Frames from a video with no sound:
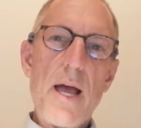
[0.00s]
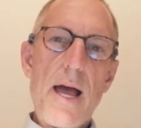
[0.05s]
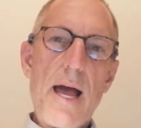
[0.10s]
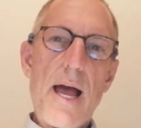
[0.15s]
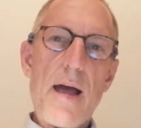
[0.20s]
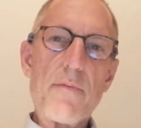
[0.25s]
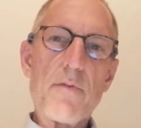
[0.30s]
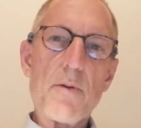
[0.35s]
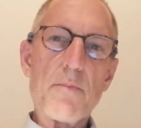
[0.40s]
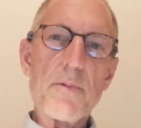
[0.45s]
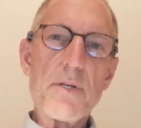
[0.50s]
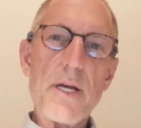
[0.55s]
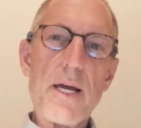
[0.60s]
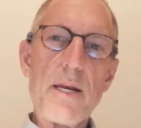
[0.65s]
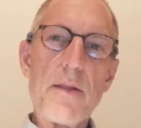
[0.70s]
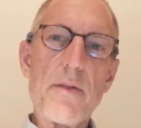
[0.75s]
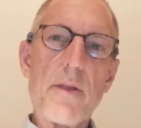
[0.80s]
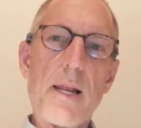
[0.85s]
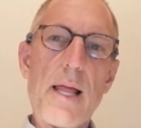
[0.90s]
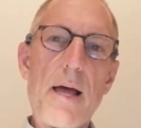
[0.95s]
after
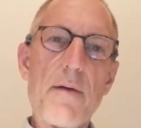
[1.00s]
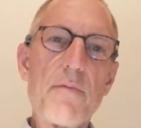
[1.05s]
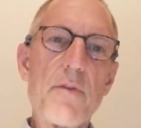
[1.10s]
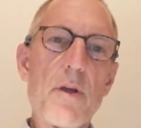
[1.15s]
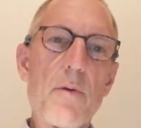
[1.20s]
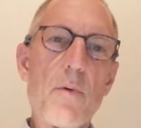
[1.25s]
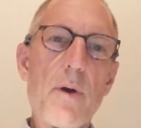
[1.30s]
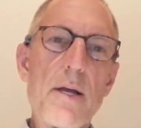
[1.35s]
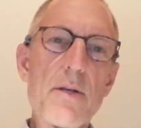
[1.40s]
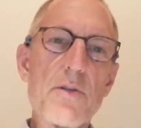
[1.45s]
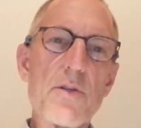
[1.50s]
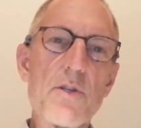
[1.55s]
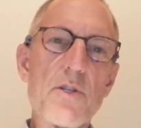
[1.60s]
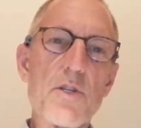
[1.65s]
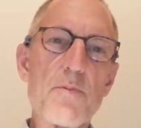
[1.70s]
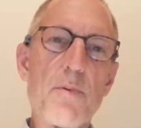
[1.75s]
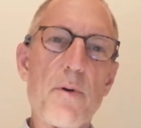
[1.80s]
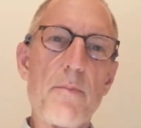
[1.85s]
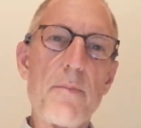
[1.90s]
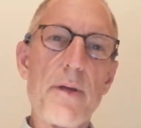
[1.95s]
obtaining the Latvia
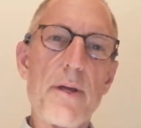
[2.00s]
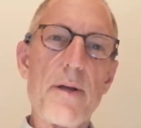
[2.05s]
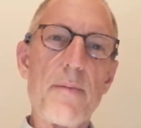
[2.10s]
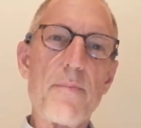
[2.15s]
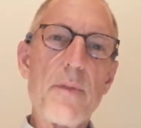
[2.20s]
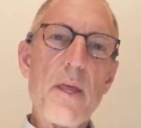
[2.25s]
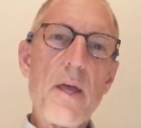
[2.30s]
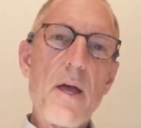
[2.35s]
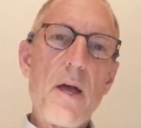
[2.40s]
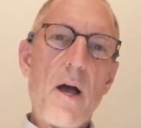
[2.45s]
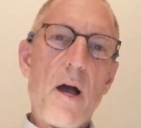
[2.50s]
residence permit.